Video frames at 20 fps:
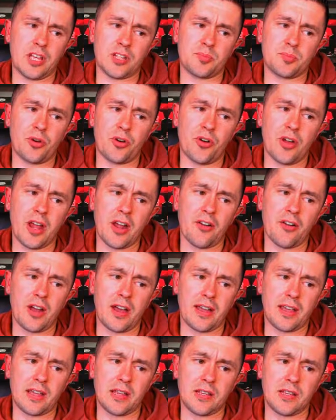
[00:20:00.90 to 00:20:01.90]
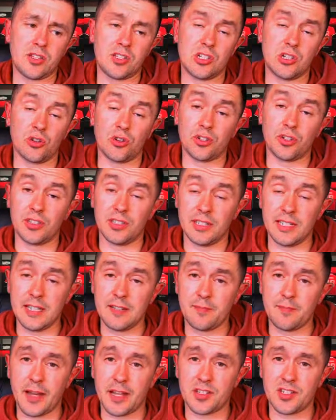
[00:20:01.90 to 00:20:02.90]
Pereira is looking to leave
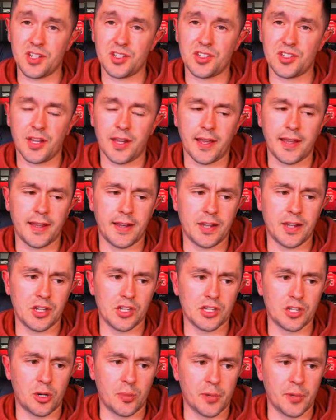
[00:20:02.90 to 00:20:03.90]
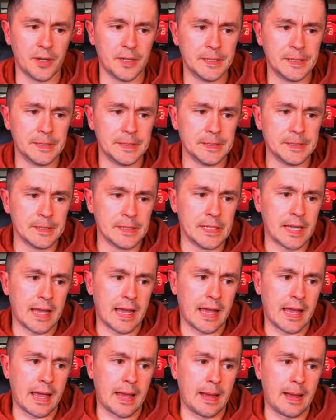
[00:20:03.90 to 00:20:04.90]
Manchester United in the summer,
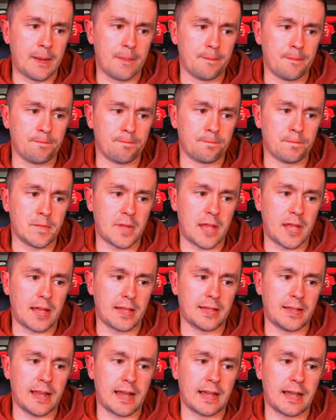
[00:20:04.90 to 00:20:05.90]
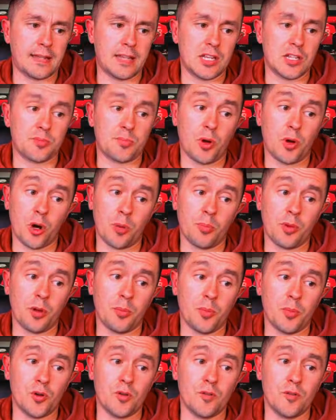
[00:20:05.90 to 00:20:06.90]
and that his permanent
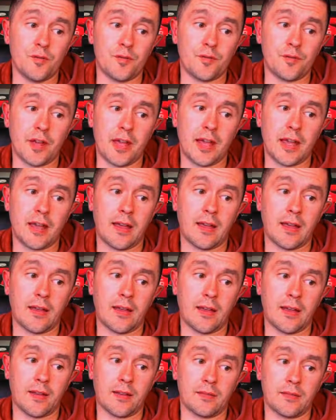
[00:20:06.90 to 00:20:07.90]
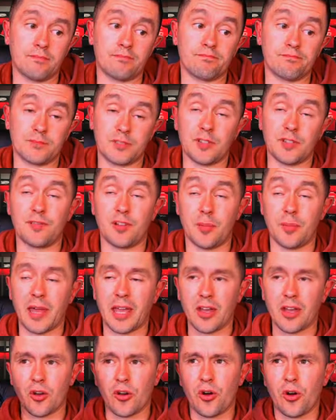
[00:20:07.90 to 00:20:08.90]
move to
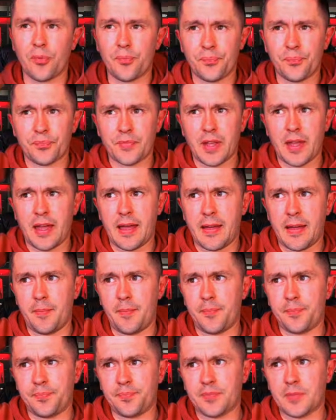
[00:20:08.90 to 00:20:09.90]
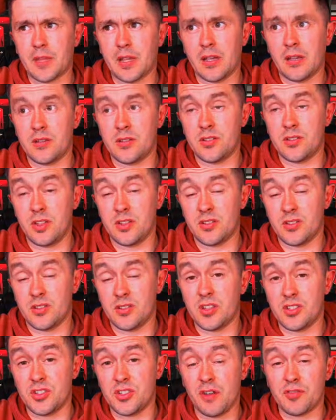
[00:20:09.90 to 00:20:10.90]
Flamengo
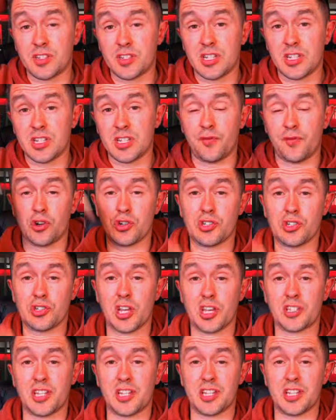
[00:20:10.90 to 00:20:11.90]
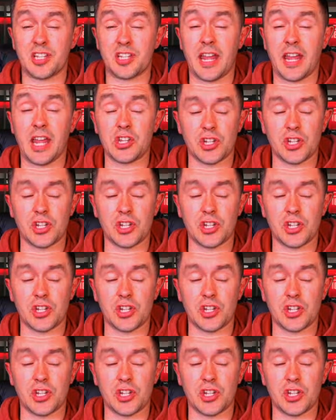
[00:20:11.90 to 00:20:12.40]
is obviously the first choice destination.